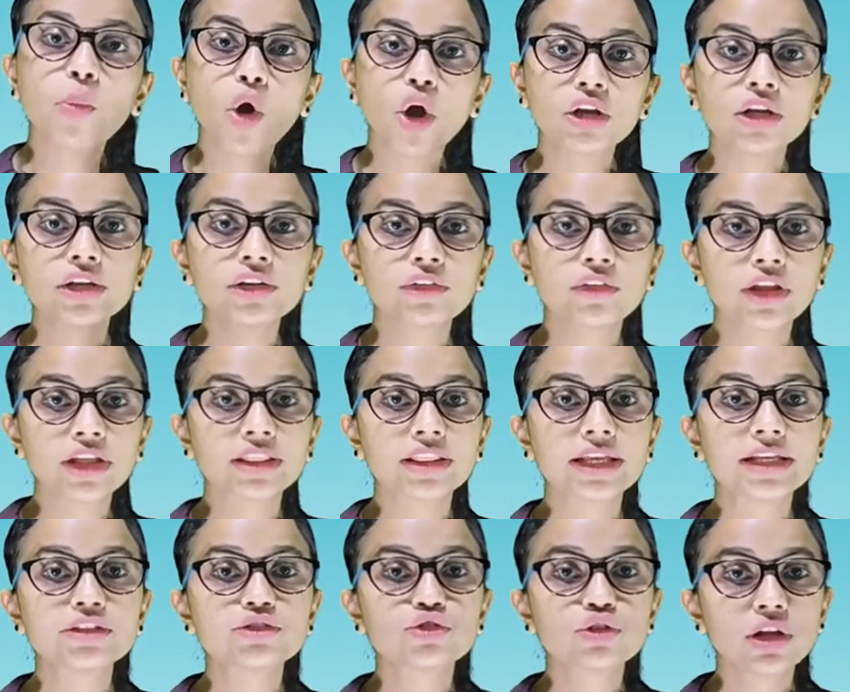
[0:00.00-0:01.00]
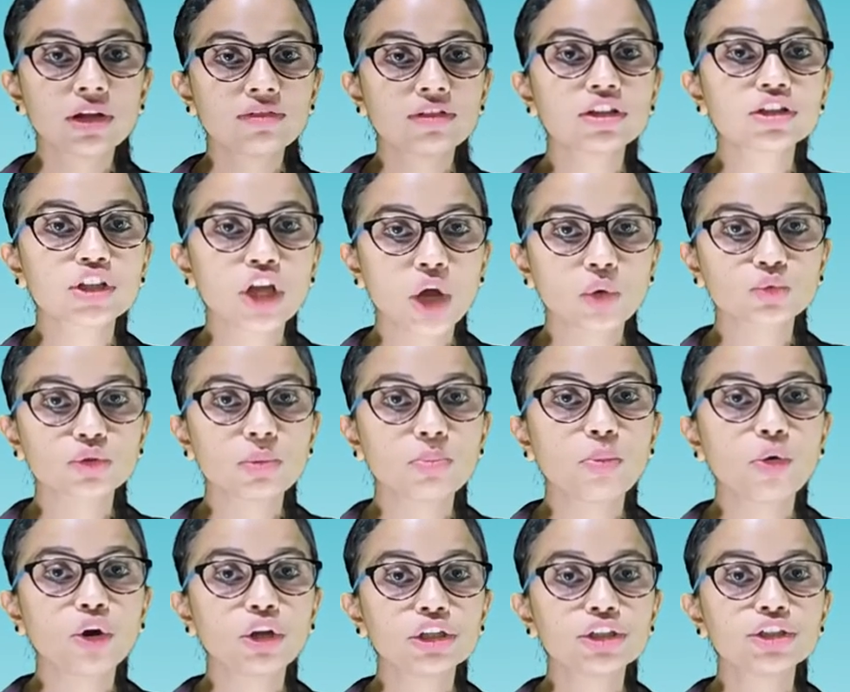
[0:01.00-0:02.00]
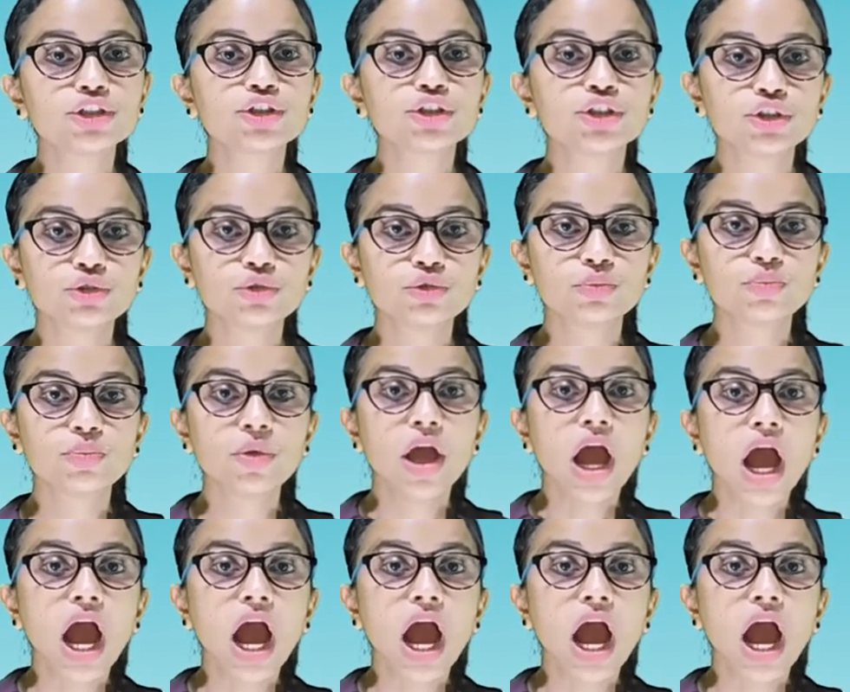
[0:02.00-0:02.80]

pollen grain then travel down the pollen tube.